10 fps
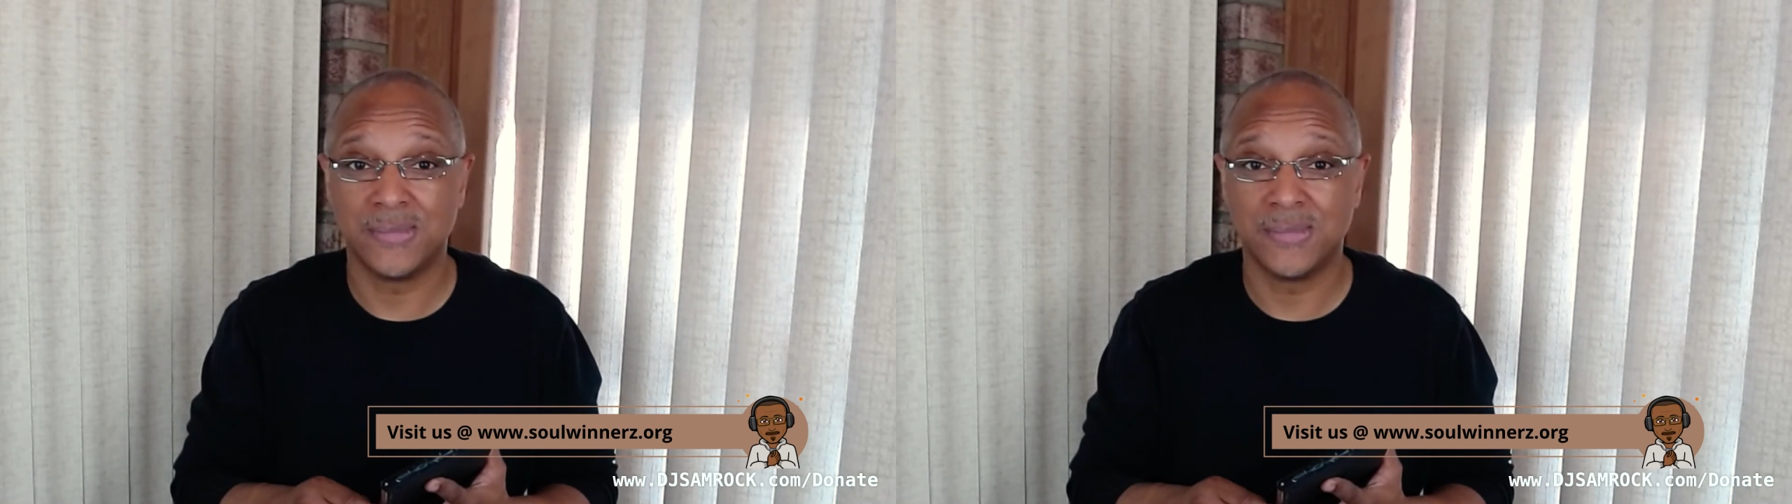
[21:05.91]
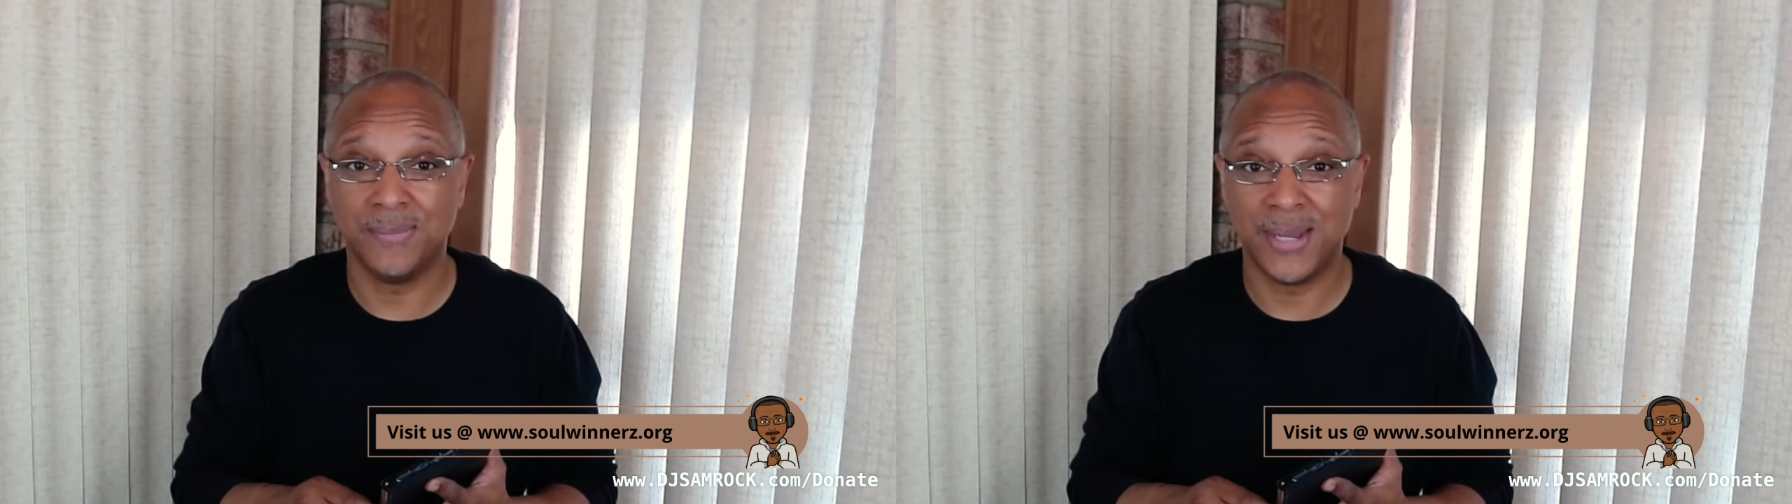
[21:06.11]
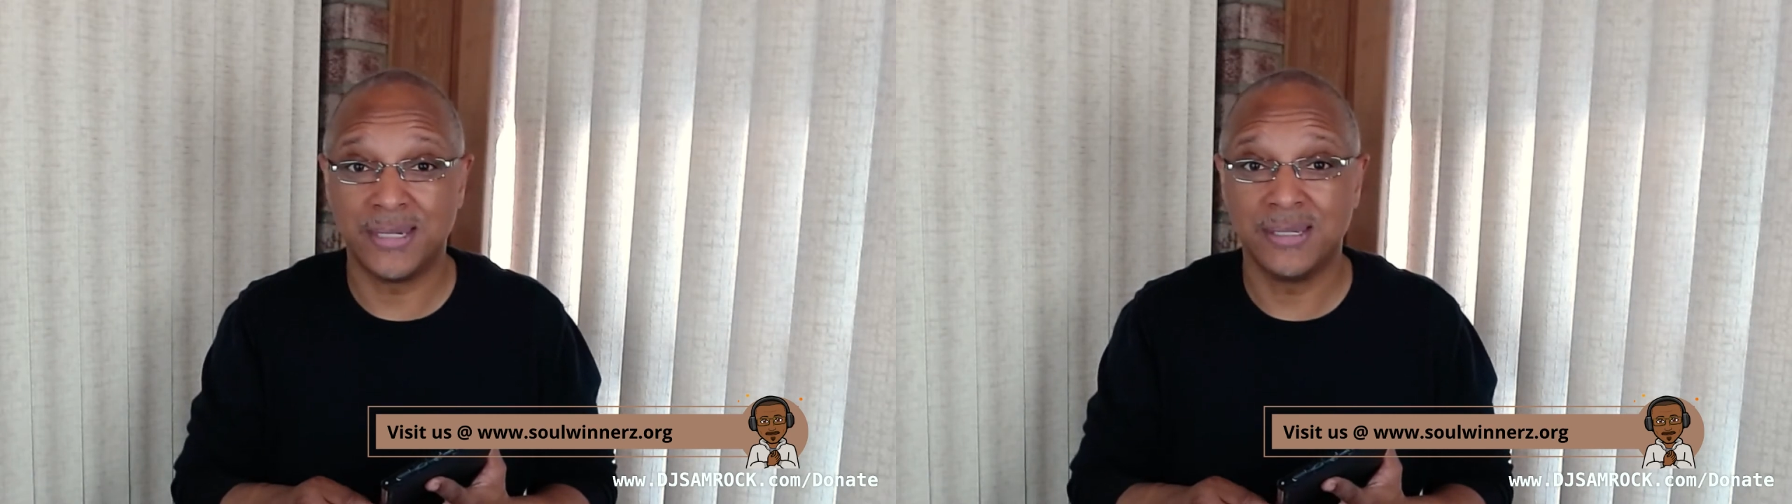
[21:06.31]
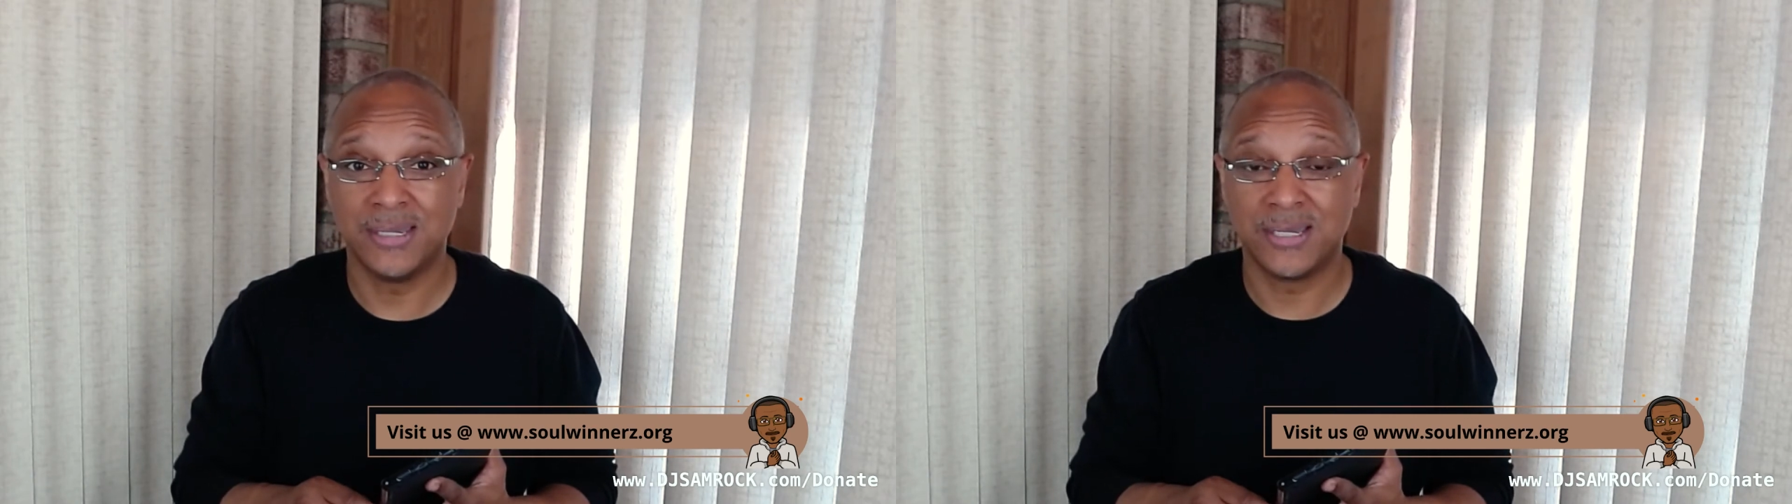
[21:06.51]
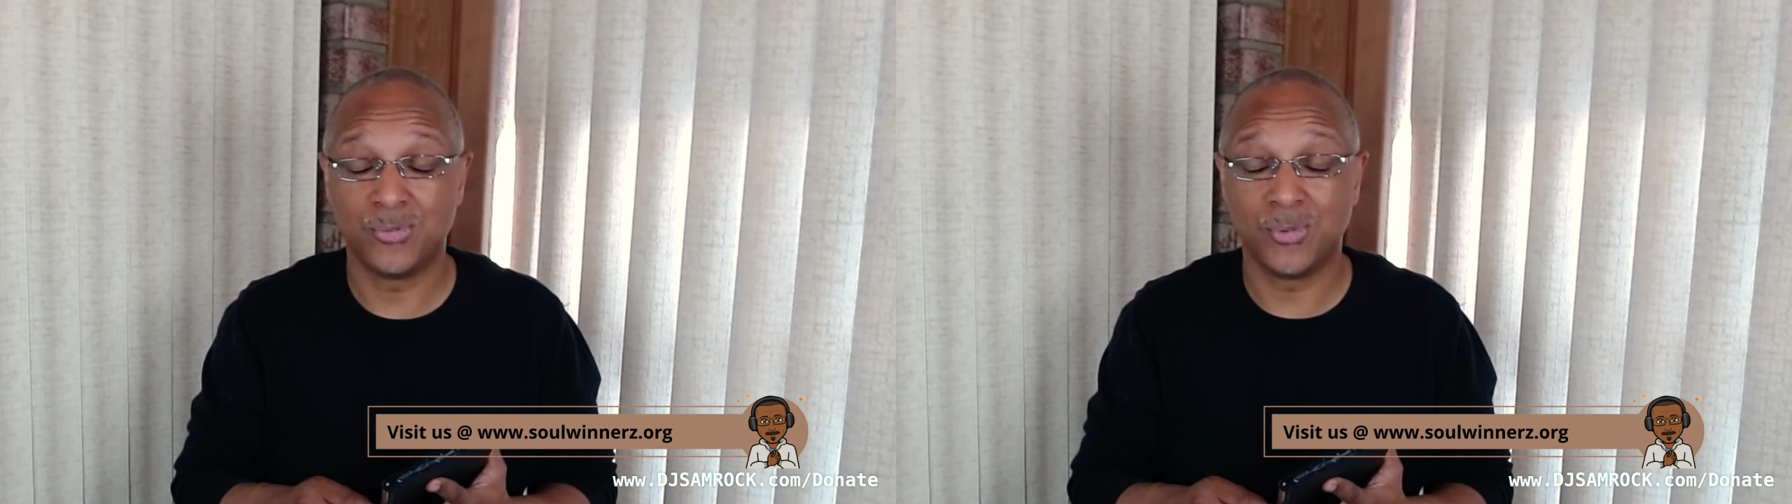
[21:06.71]
Amen.
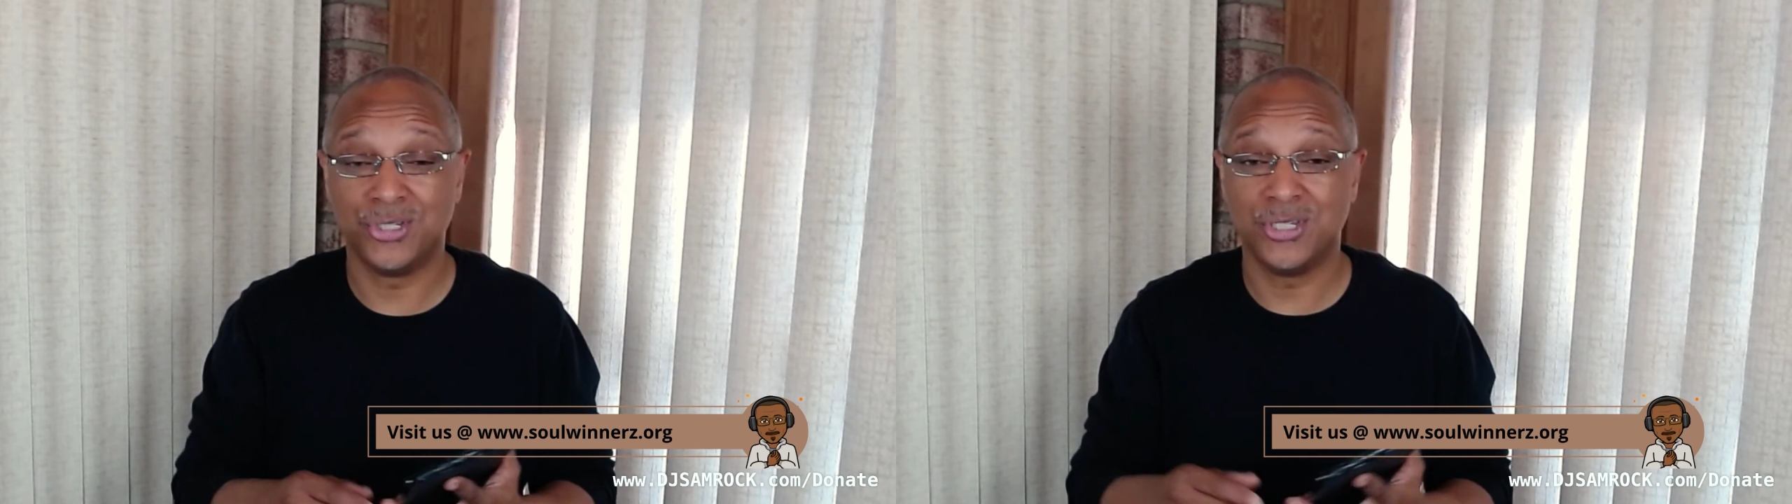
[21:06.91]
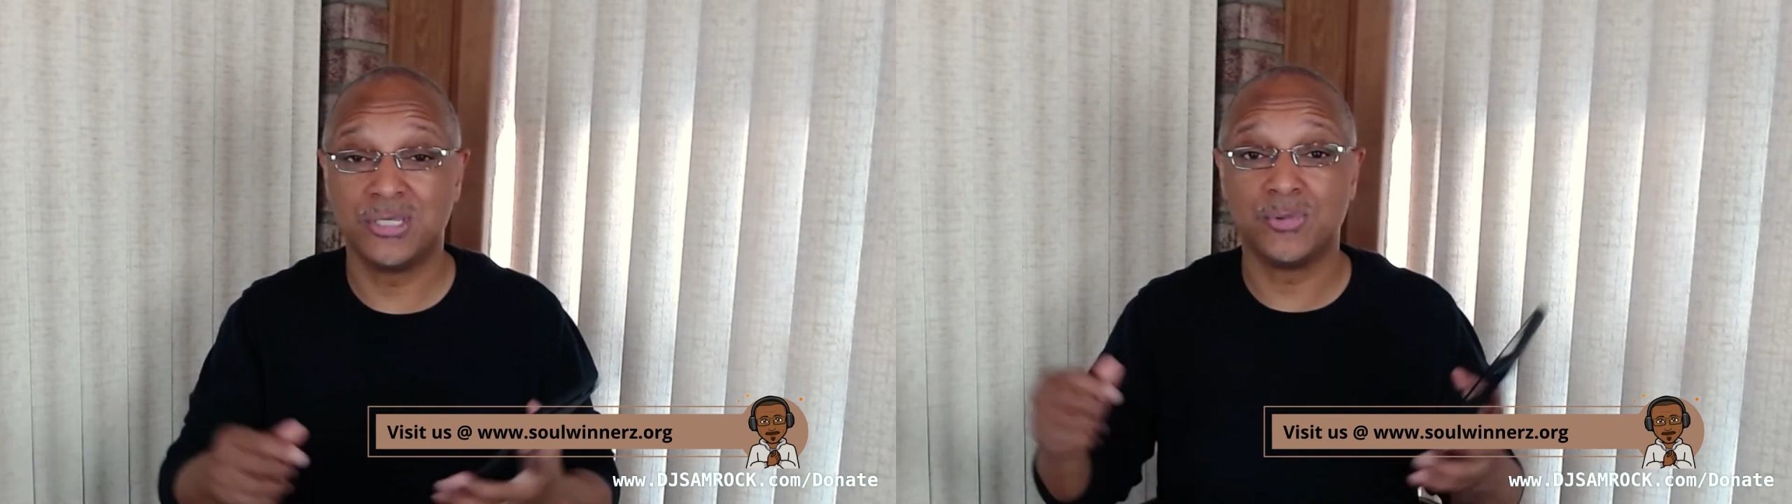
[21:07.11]
Because when Jesus